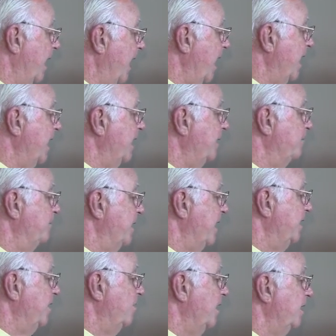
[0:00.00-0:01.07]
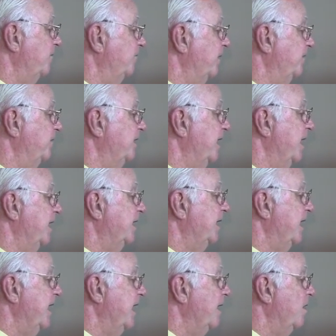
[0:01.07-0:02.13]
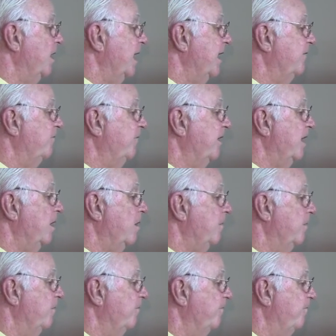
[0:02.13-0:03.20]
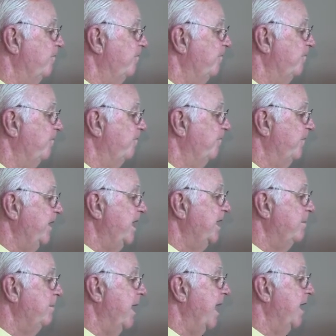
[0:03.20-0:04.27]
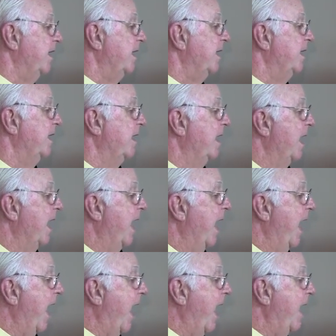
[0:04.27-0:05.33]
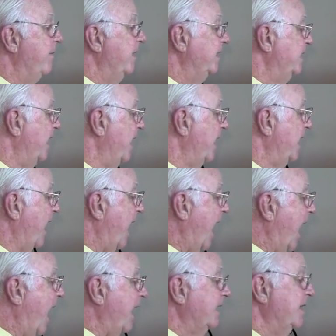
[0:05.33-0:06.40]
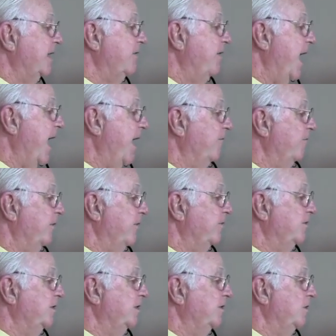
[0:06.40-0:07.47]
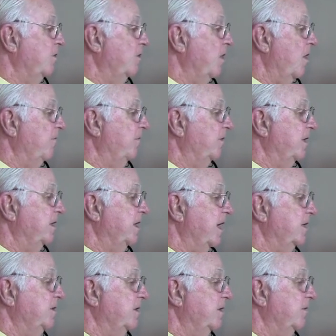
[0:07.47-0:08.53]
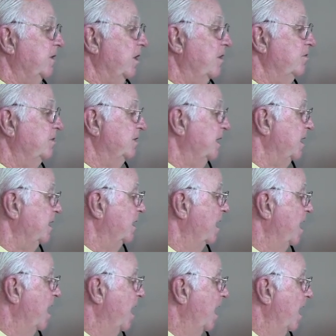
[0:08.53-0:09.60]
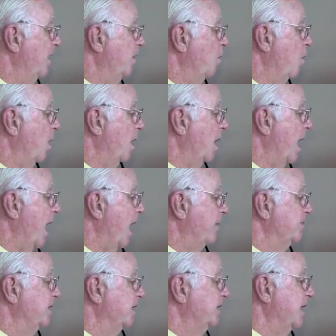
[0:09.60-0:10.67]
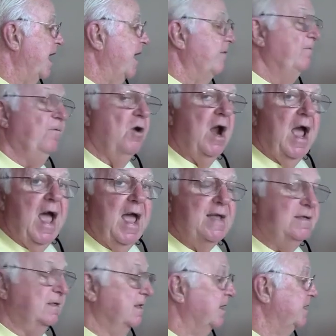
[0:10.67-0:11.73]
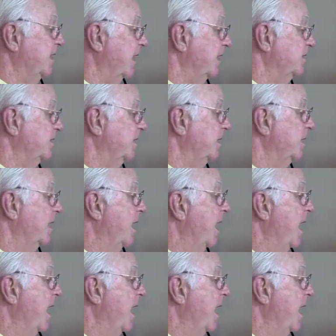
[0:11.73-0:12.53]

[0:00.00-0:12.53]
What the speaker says: BQS-15 keel and fin mounted Amatec active high frequency sonar for detection of close-in underwater objects and for ice detection